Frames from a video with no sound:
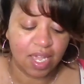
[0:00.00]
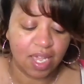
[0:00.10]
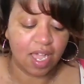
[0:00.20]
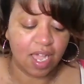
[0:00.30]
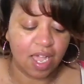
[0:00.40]

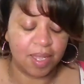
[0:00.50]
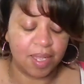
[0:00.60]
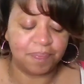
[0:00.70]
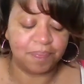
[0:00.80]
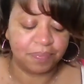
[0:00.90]
um,
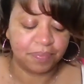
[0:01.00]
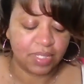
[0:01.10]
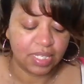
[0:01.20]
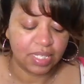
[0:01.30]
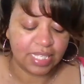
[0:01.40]

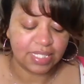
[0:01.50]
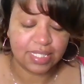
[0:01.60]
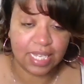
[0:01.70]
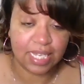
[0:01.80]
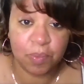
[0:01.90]
it's the
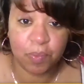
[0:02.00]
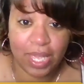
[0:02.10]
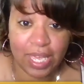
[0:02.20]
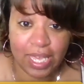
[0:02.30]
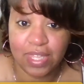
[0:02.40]
same
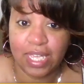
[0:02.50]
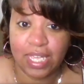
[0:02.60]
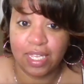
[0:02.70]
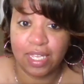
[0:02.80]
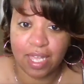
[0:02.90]
way that
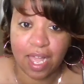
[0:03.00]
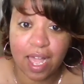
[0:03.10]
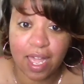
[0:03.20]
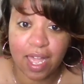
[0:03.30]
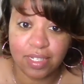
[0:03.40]

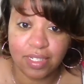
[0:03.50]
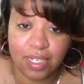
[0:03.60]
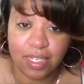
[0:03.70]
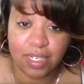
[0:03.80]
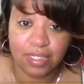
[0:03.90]
God
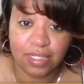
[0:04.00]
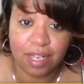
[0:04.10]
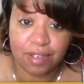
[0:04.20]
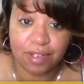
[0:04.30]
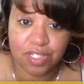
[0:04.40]

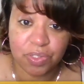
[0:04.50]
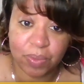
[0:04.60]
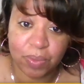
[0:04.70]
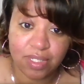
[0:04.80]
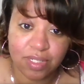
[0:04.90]
allows us to
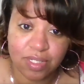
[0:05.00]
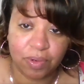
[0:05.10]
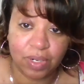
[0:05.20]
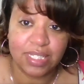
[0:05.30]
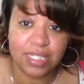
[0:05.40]
wait or
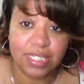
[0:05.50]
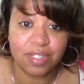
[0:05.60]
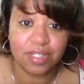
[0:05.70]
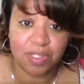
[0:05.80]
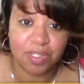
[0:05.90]
he tells
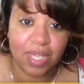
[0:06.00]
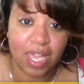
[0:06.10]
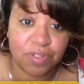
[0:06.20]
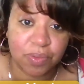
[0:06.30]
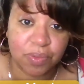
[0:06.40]
us that we have
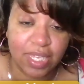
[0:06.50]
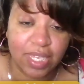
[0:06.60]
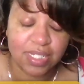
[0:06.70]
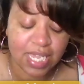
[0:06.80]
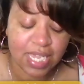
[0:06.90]
to wait.
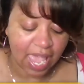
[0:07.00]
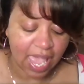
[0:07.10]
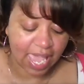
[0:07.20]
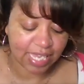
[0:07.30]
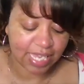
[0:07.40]

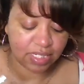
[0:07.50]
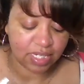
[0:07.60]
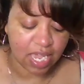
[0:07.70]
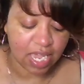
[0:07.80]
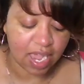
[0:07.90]
And
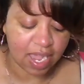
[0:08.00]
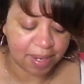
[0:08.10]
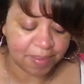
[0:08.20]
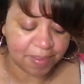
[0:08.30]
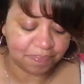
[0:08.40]

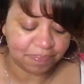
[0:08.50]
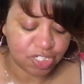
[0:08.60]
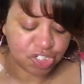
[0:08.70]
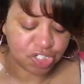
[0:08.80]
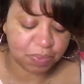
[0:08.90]
um,
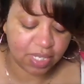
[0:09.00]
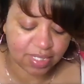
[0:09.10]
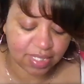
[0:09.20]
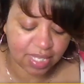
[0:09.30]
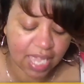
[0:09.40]
just because
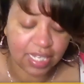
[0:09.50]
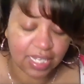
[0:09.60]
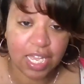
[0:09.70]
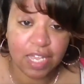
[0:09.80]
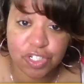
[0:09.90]
God
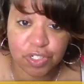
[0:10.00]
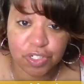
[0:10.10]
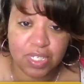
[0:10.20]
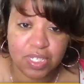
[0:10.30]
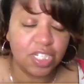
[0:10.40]
loves you.
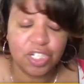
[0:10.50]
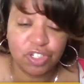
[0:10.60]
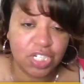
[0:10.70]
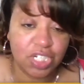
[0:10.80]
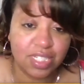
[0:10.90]
Because you know
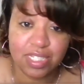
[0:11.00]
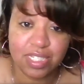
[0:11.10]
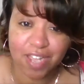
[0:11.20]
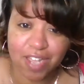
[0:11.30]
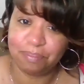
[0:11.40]
Jesus
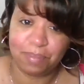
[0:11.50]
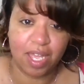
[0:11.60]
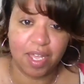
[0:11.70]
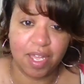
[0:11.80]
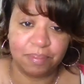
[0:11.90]
loved
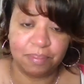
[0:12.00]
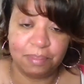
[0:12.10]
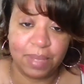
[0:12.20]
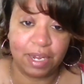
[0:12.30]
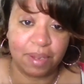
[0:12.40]
um,
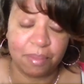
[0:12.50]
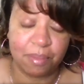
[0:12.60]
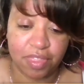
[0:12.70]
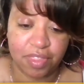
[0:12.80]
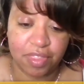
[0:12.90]
Mary and
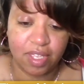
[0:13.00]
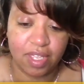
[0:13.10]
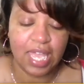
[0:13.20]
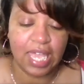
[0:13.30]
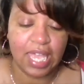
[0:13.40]
Martha.
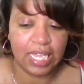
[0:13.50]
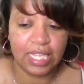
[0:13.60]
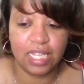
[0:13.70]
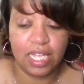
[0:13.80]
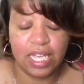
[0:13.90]
He lo-
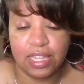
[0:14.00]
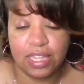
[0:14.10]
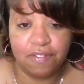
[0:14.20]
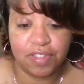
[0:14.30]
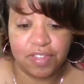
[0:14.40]
he
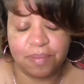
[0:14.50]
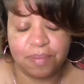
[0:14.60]
loved them